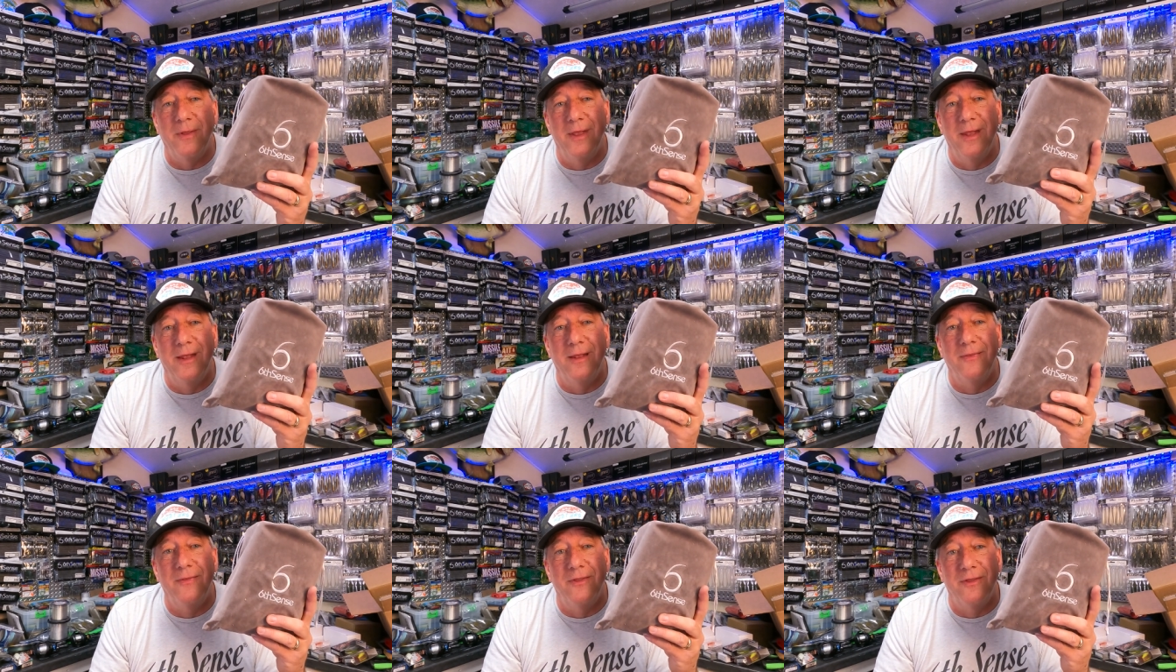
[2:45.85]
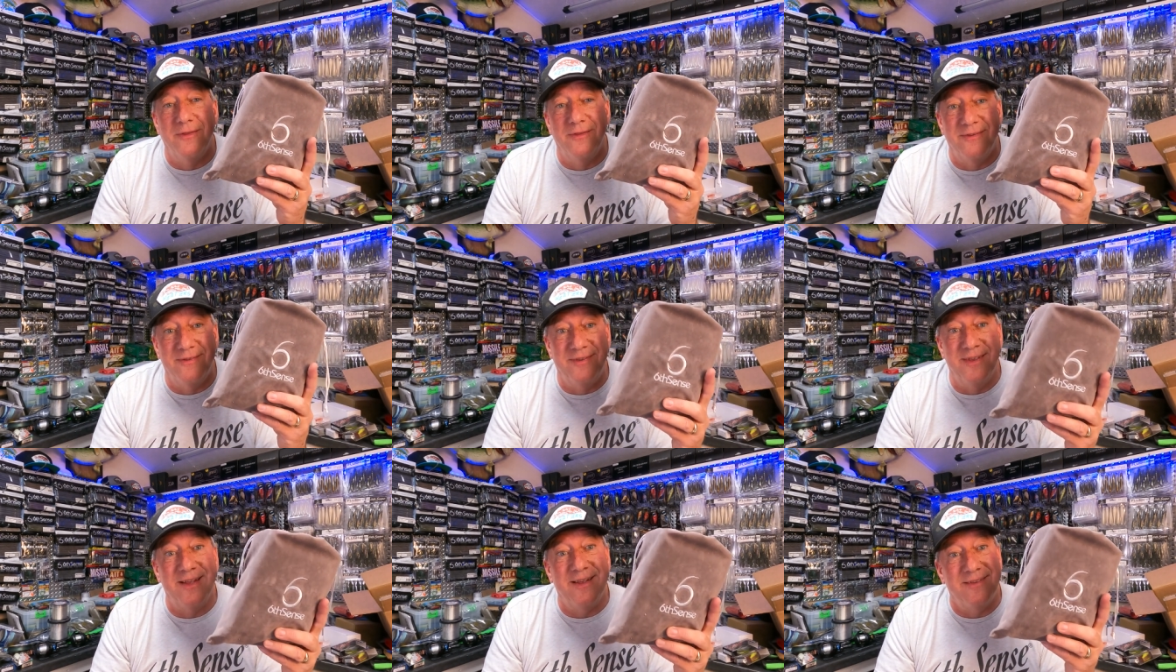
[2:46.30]
in the
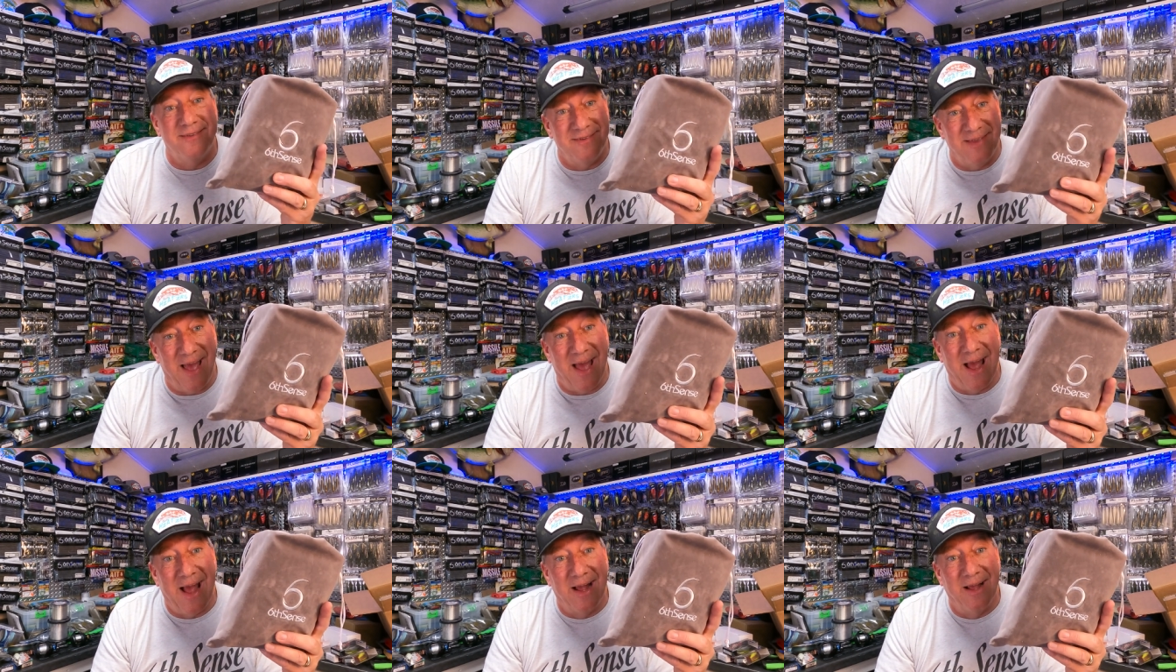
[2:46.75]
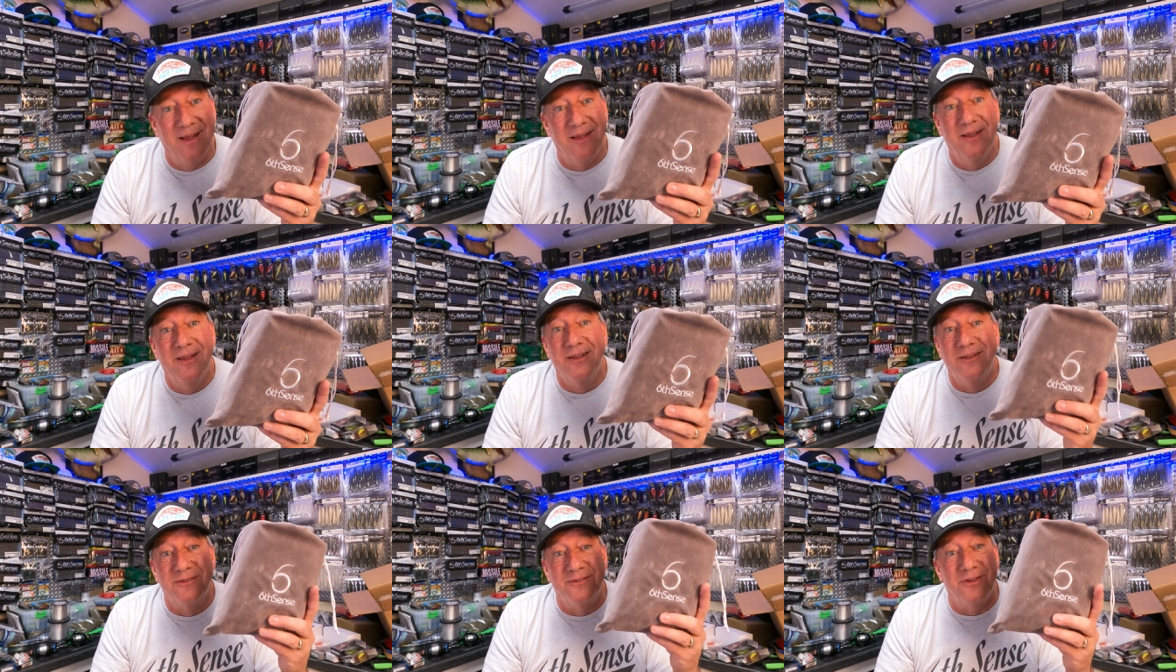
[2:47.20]
6 sack.
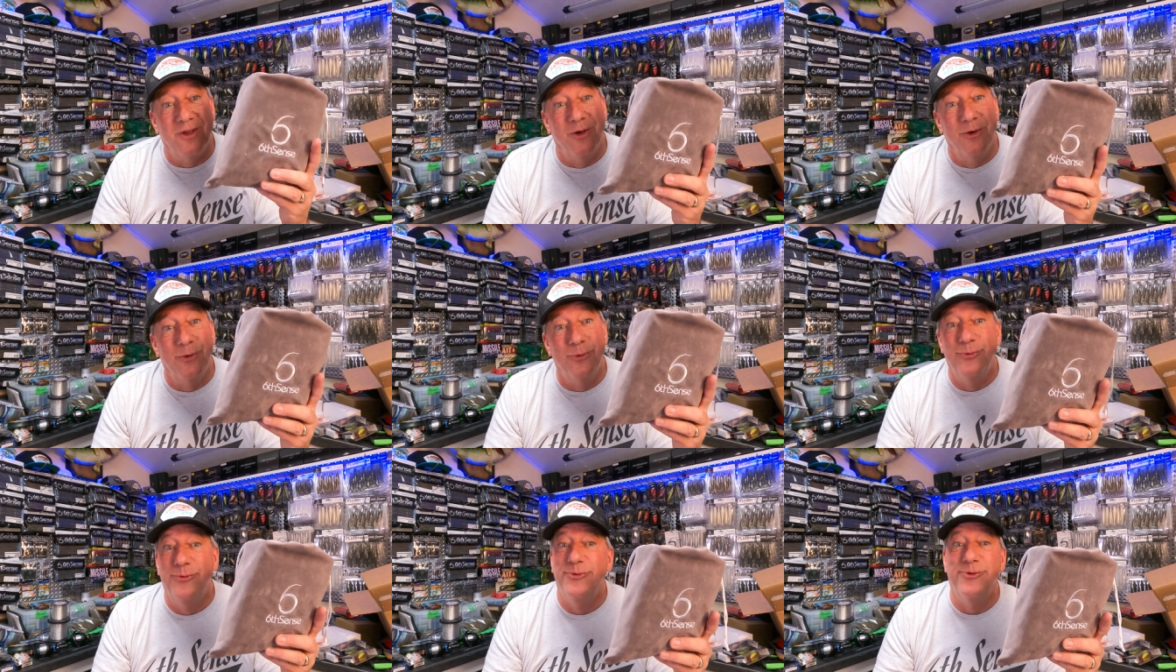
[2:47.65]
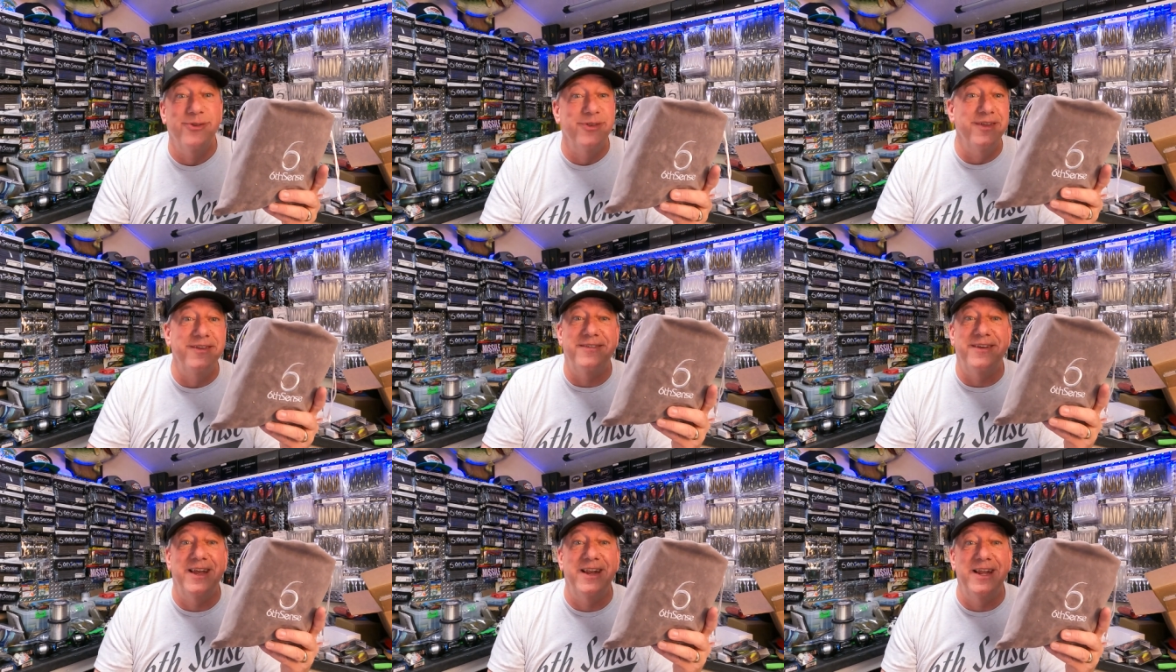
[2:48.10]
So
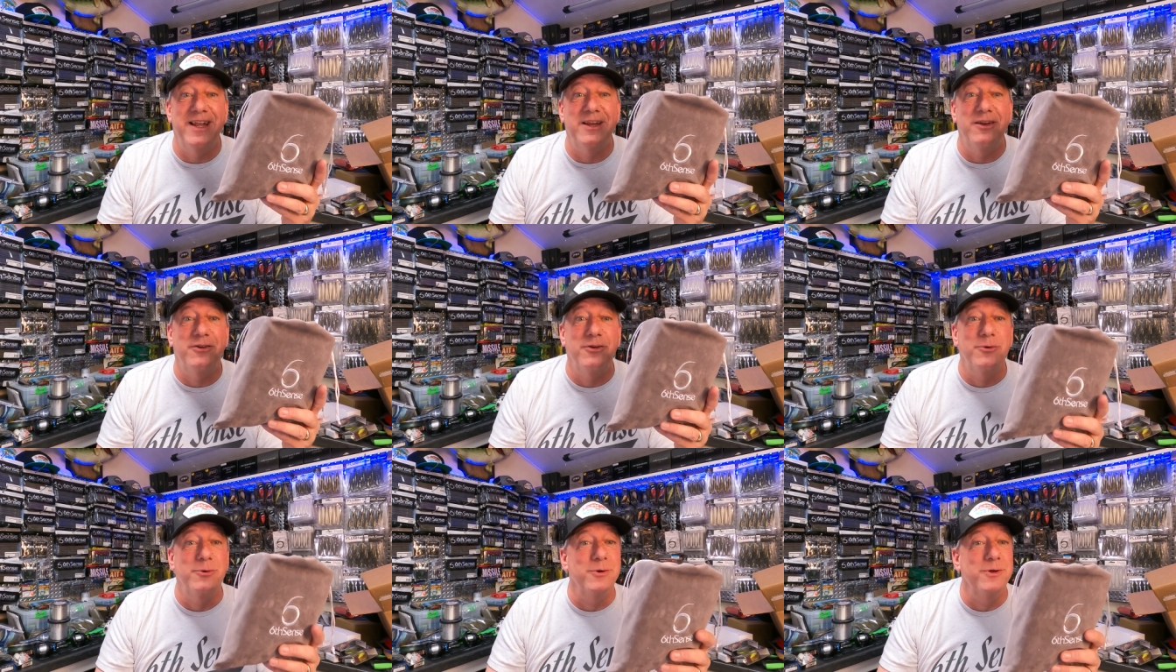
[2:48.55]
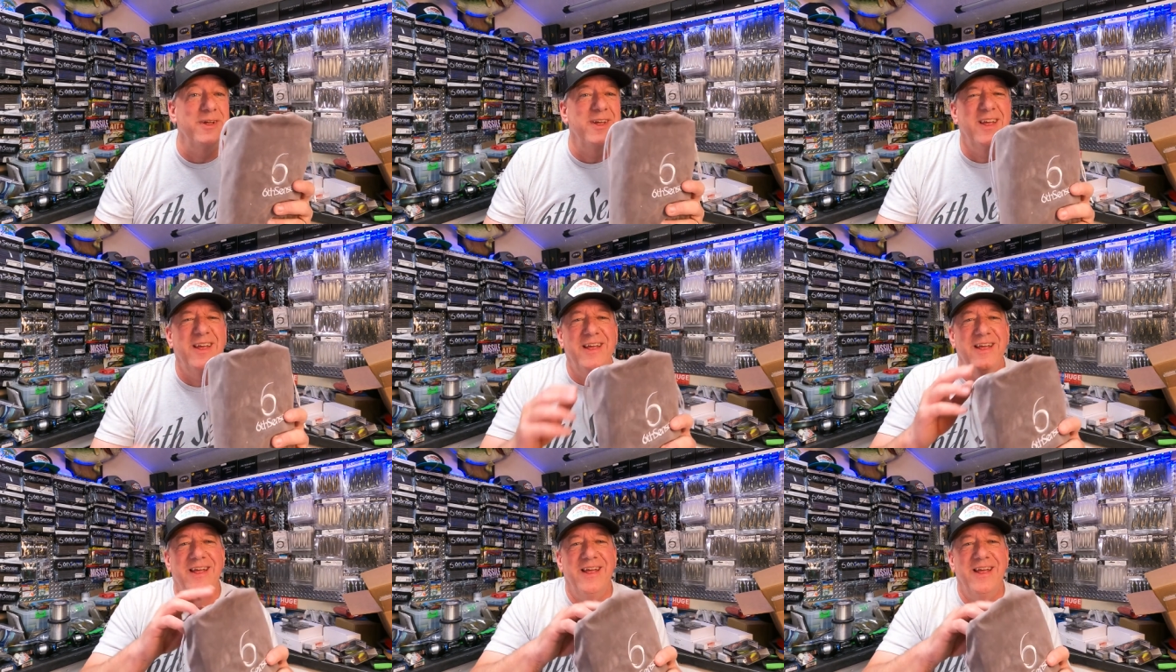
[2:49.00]
let's get into it.